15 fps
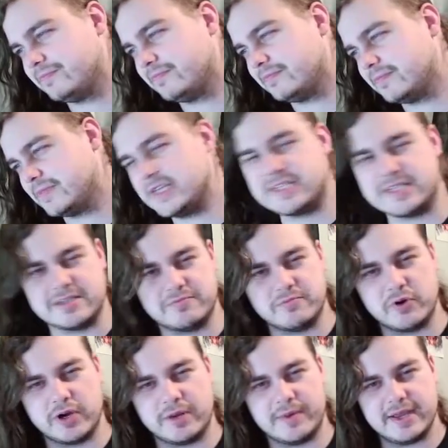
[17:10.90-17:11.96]
this is a
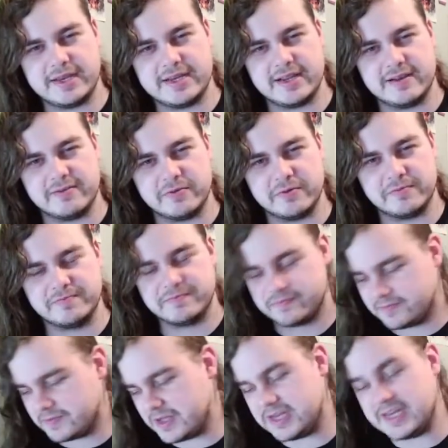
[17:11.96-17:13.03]
pretty bad day for him.
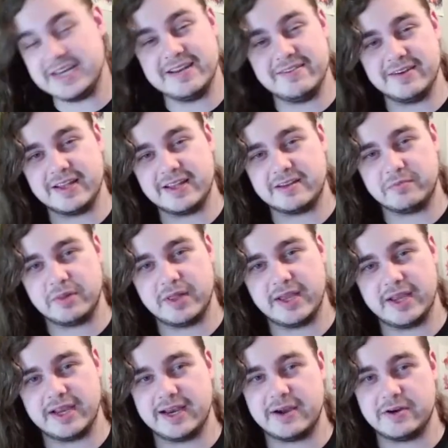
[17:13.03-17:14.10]
He didn't even get to play,
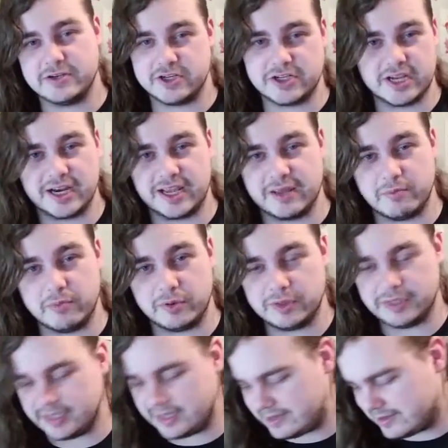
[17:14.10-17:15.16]
and now he's just going to get bullied.